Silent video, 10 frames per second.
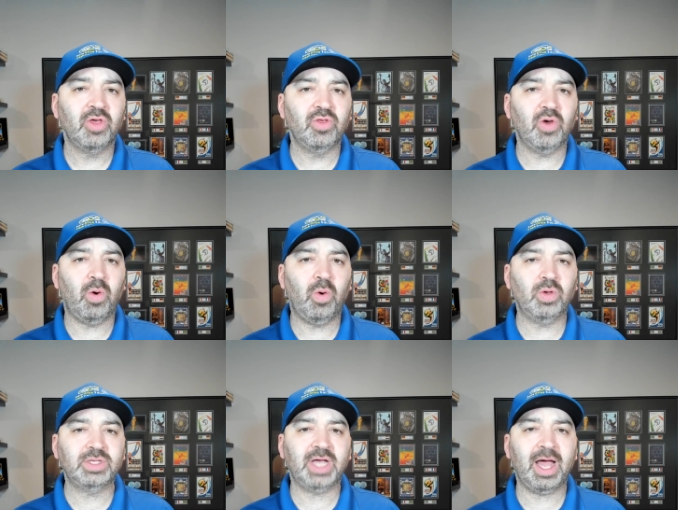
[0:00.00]
the
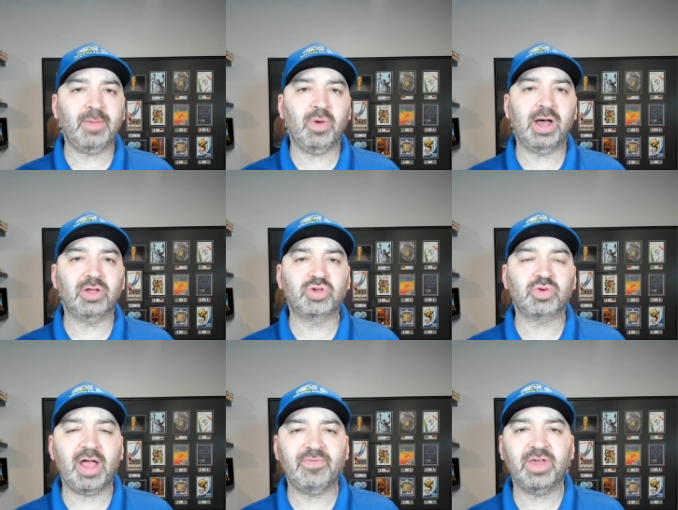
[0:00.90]
whole time while
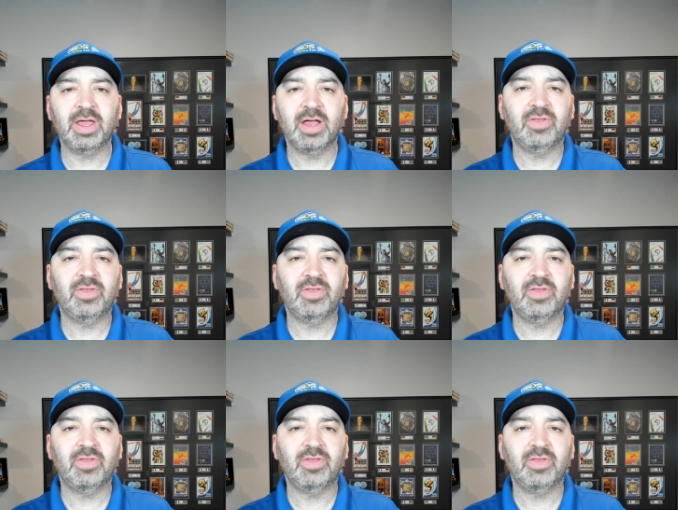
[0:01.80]
driving.